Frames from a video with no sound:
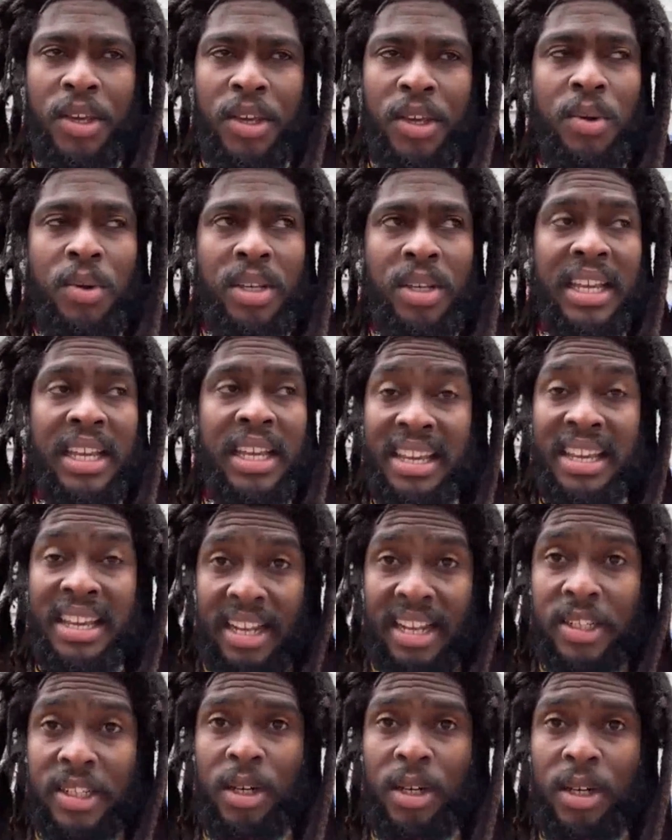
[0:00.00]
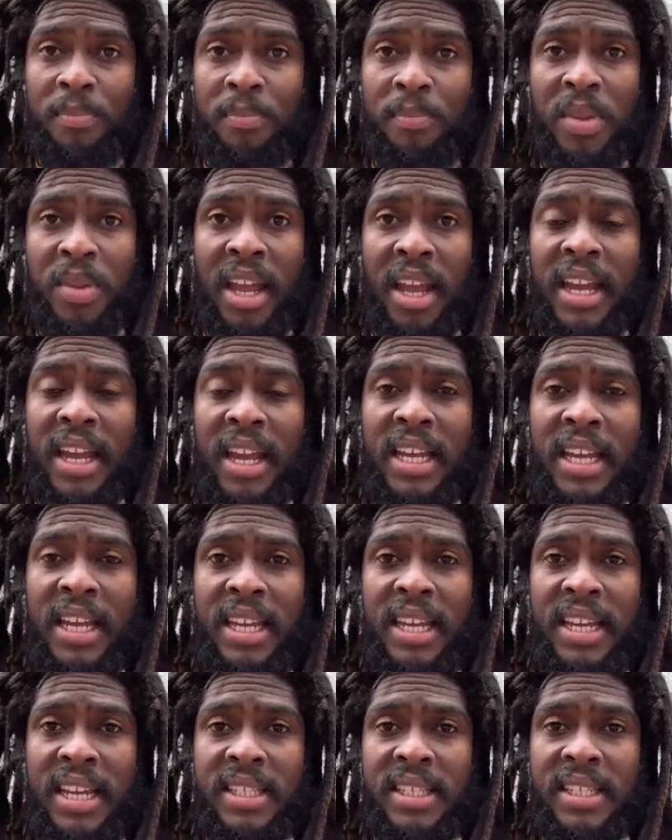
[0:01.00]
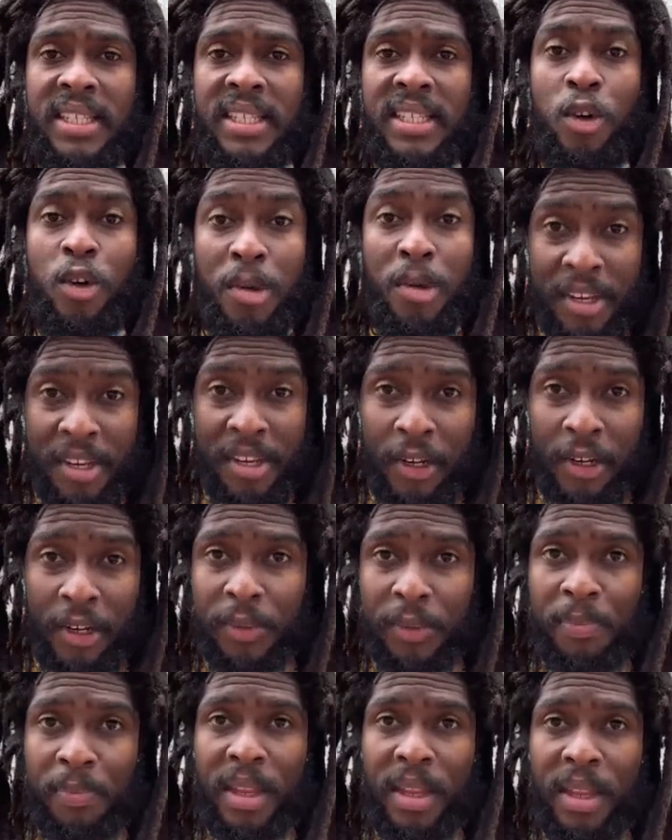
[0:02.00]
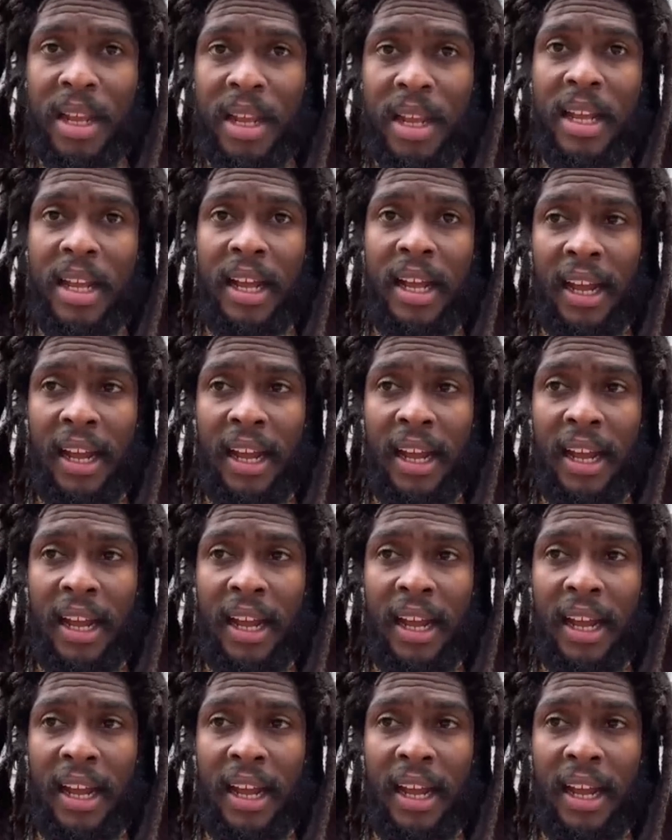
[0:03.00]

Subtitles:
Barbecue is a gangster. He is a criminal,